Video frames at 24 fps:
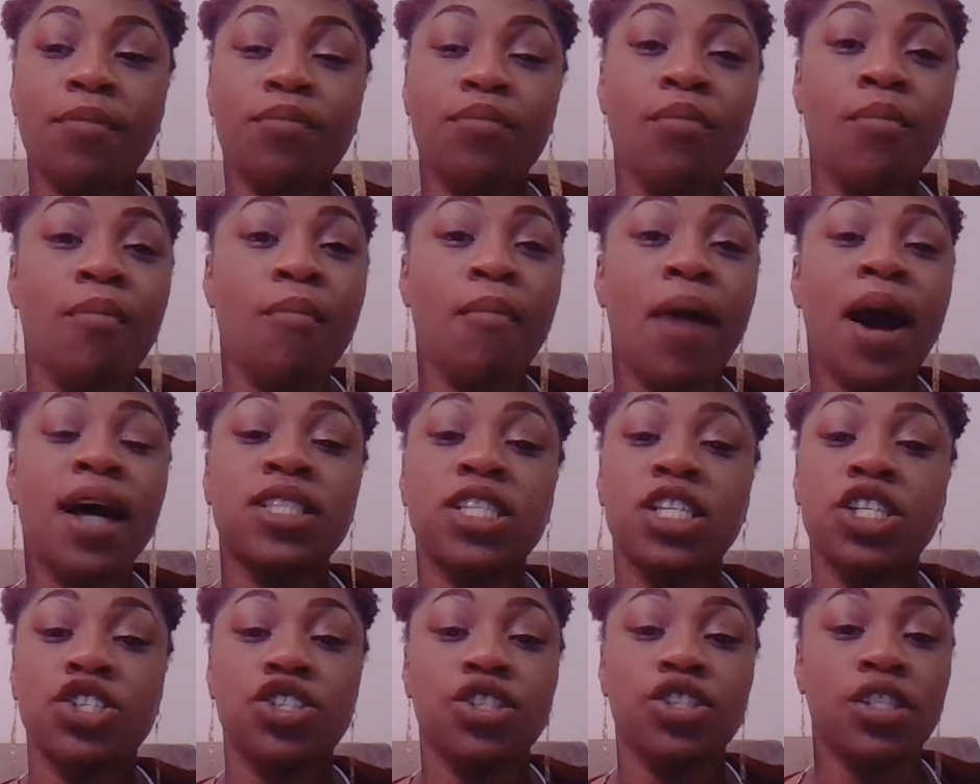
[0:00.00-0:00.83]
My
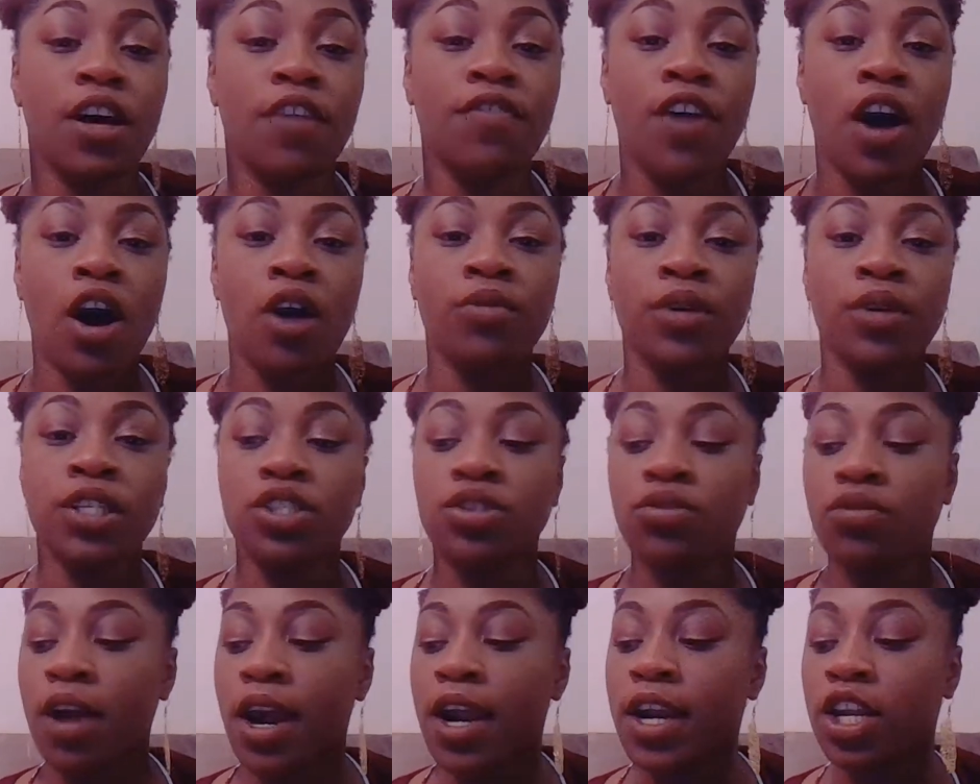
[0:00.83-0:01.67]
teachers have always
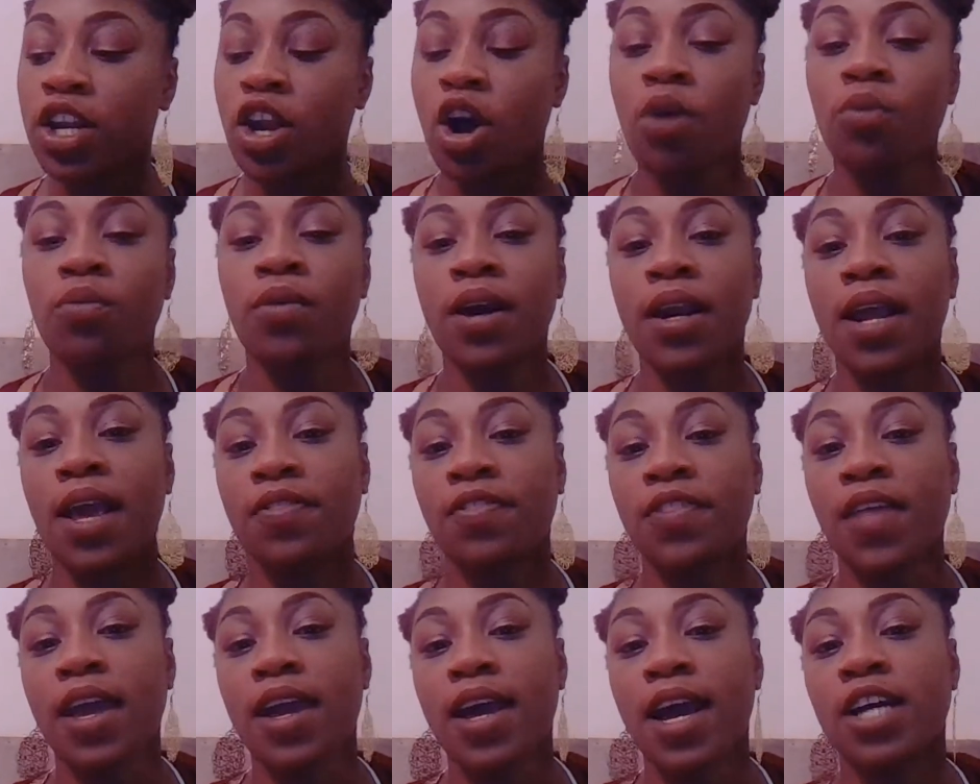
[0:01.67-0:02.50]
graded on where they
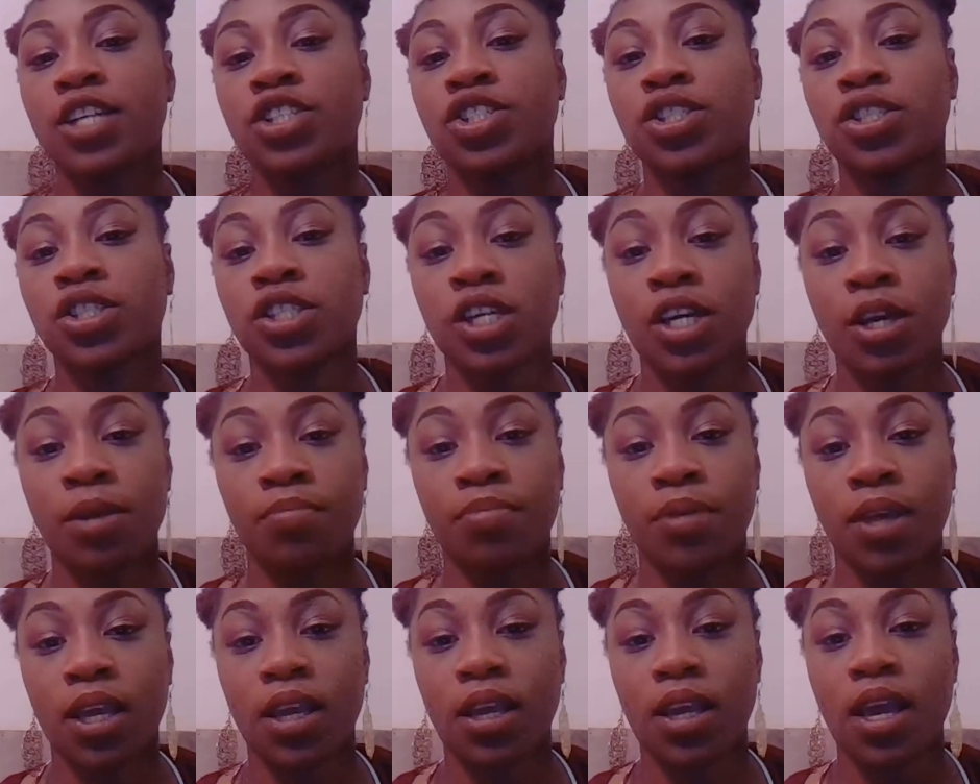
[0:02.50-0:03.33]
think I should
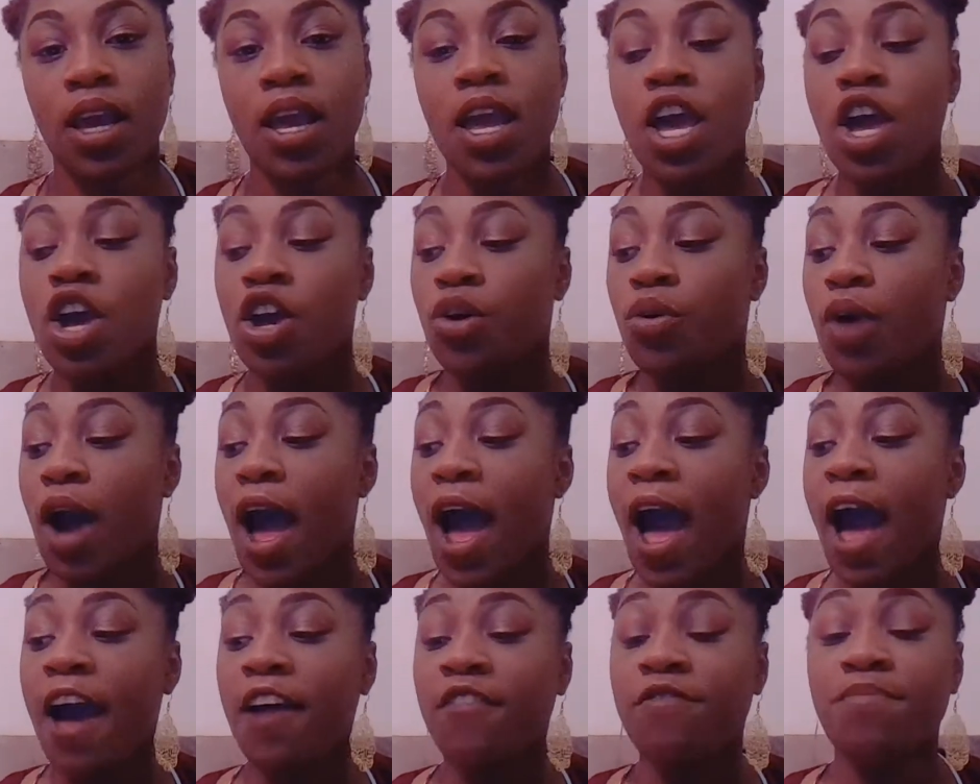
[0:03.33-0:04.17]
be.
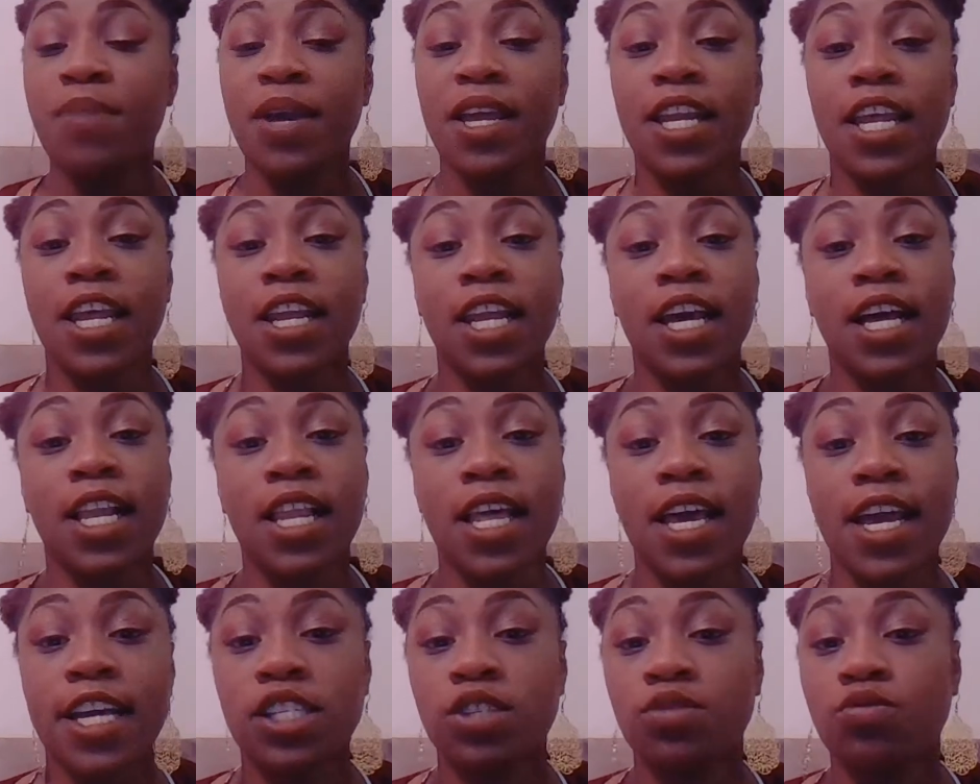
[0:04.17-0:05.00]
I've been in the
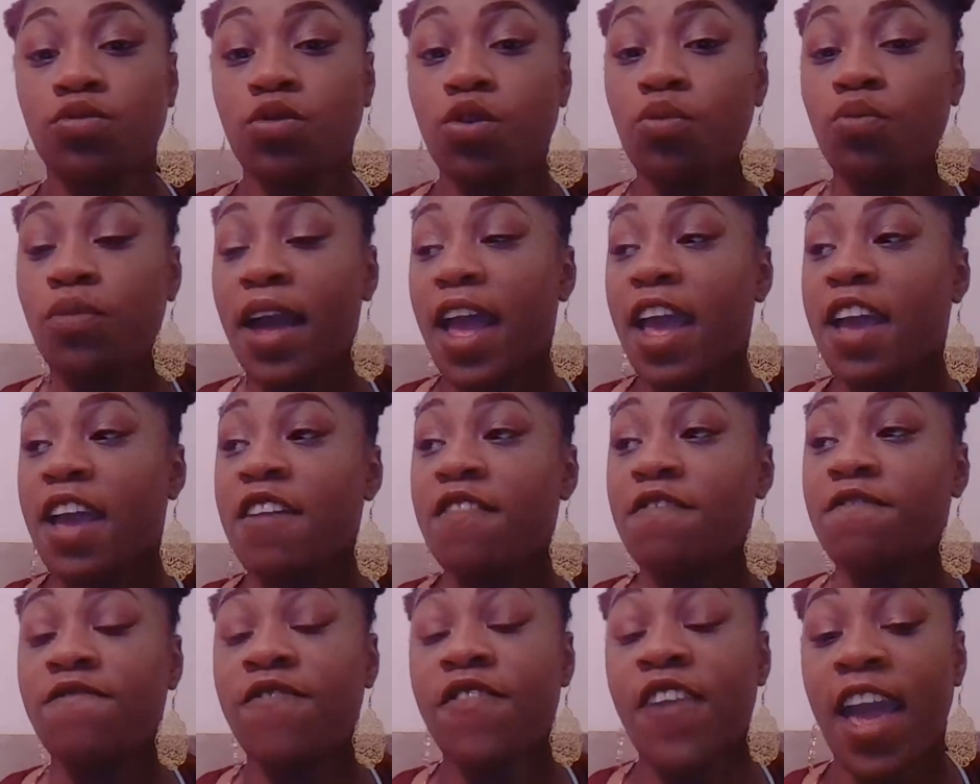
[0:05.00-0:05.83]
classroom with
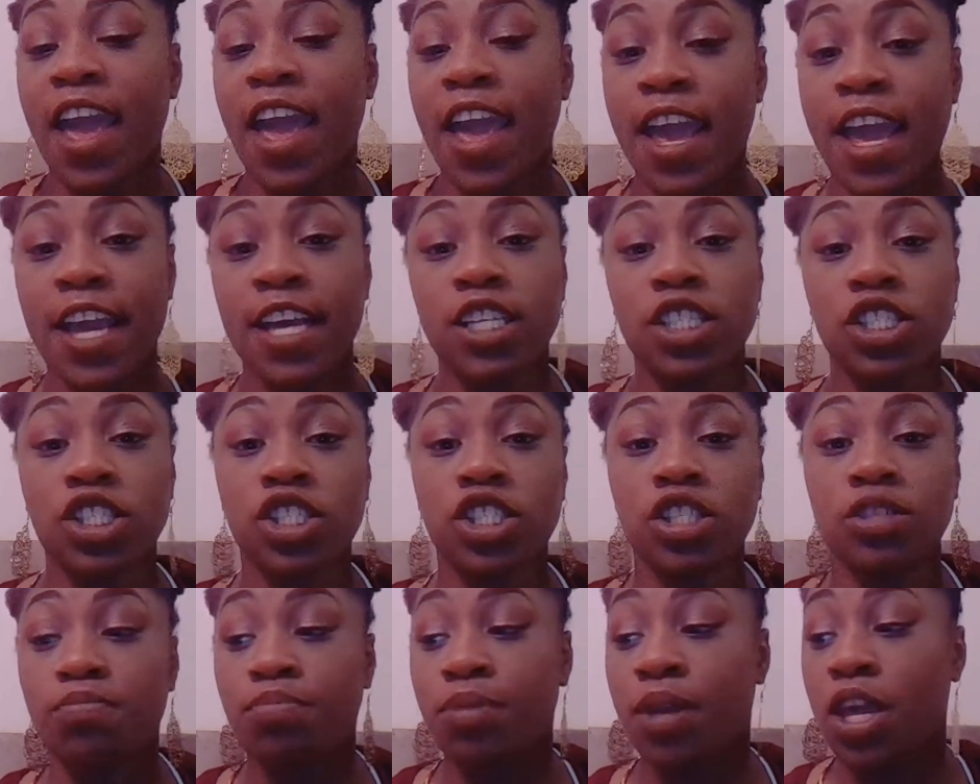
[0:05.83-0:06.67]

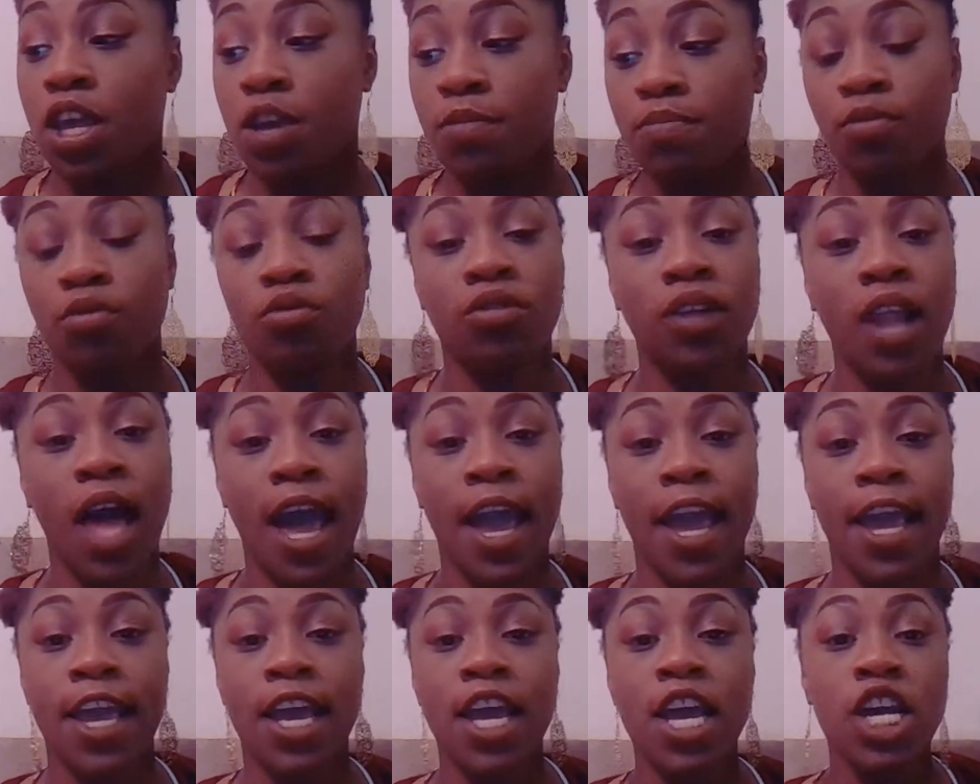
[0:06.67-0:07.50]
advanced people,
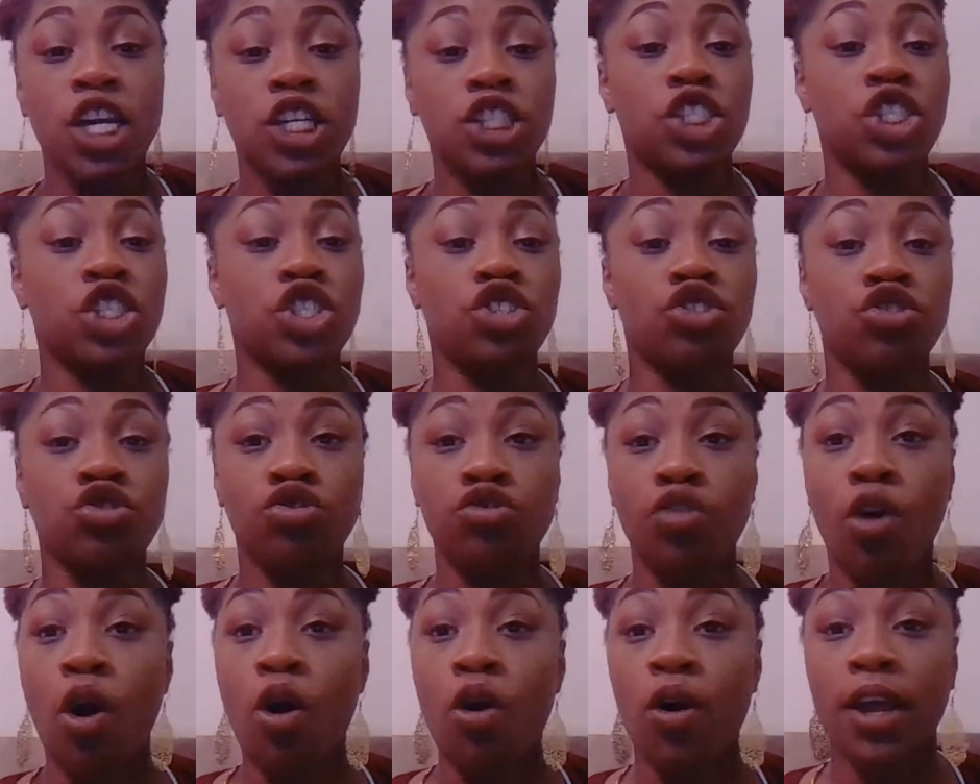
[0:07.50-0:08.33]
like just
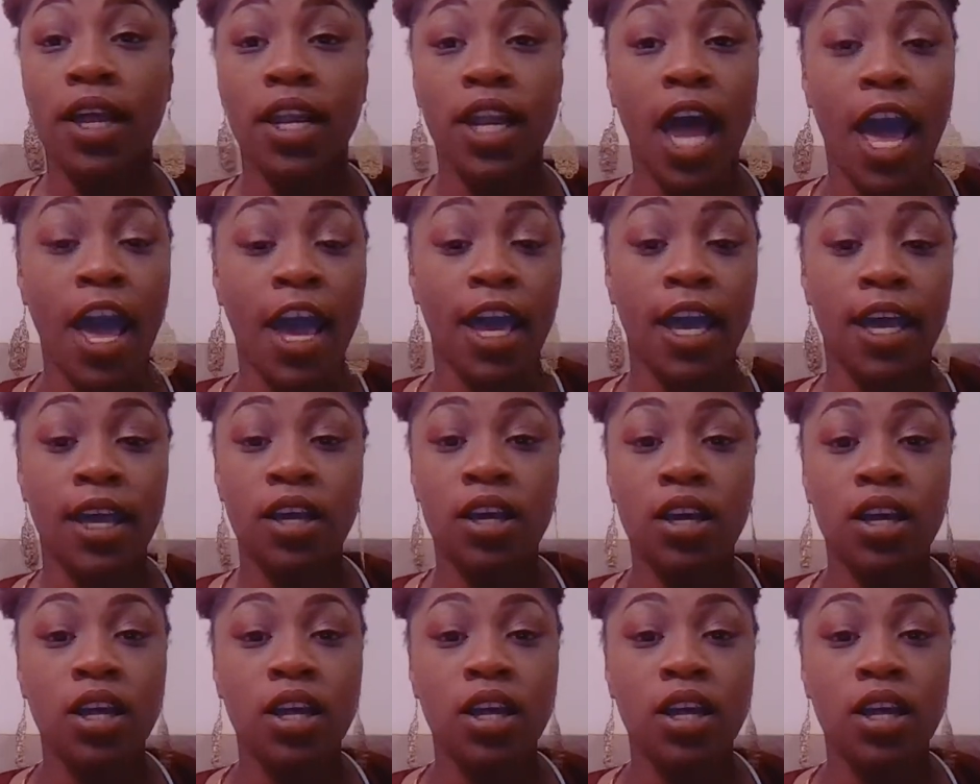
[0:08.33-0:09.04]
drawing, like